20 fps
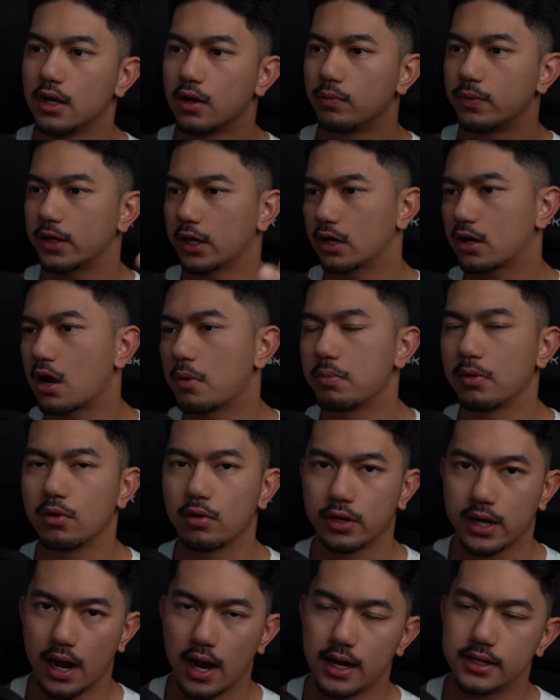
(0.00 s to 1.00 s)
we got a couple
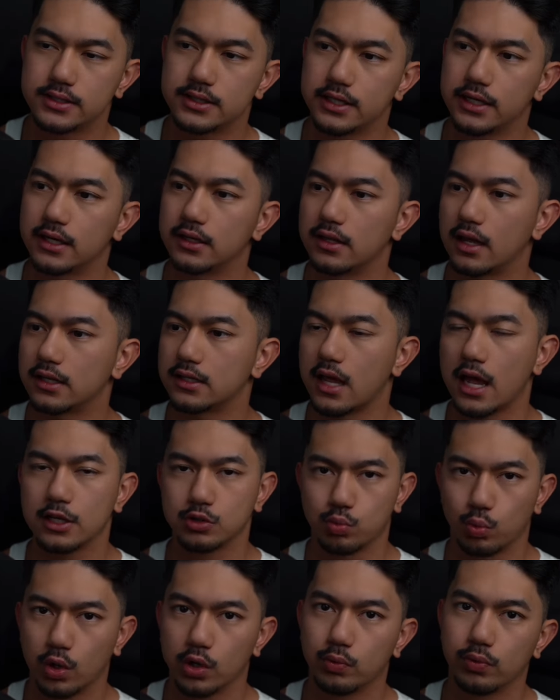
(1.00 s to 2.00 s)
of guys here that has
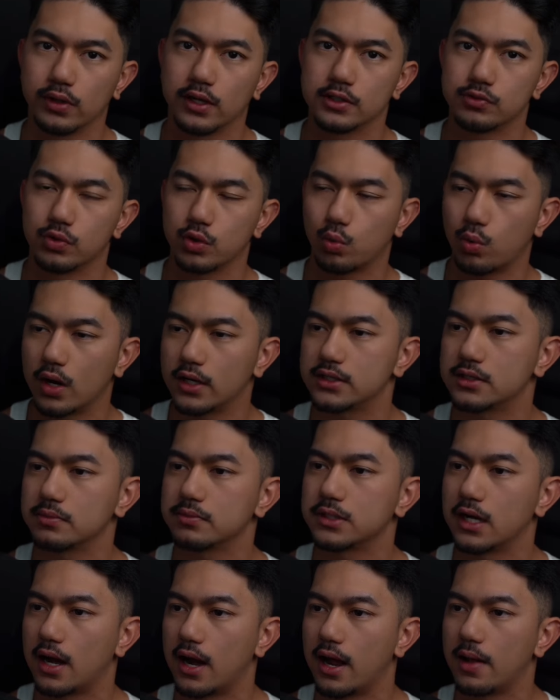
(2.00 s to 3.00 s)
worked with us for quite some
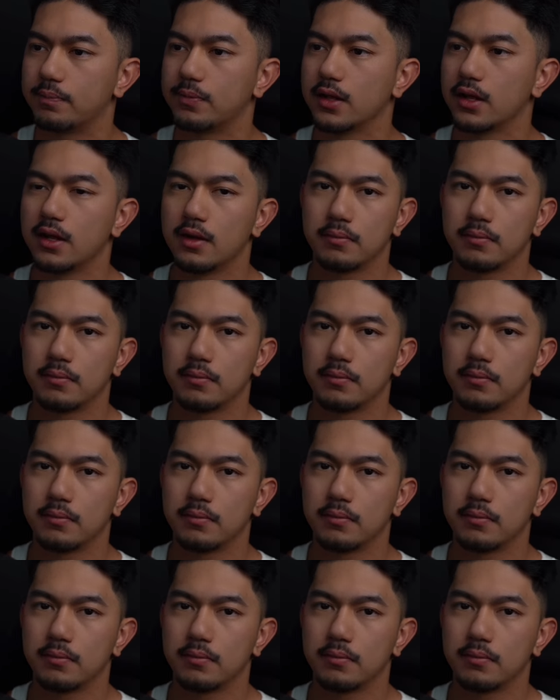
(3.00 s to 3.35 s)
time.